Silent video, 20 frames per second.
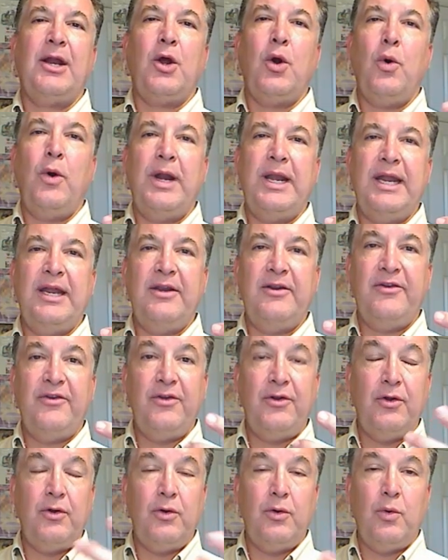and going
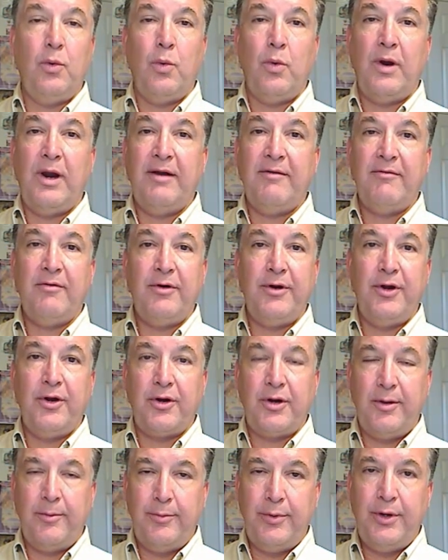into
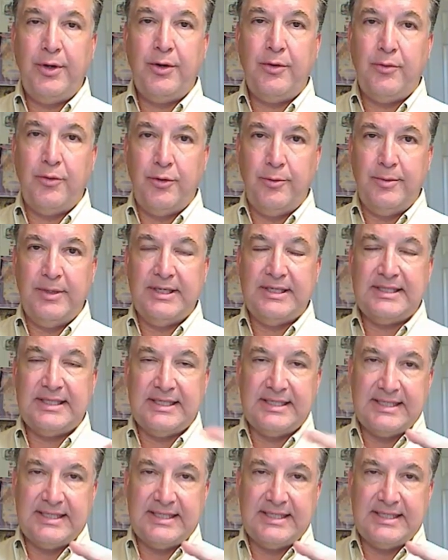wherever your computer room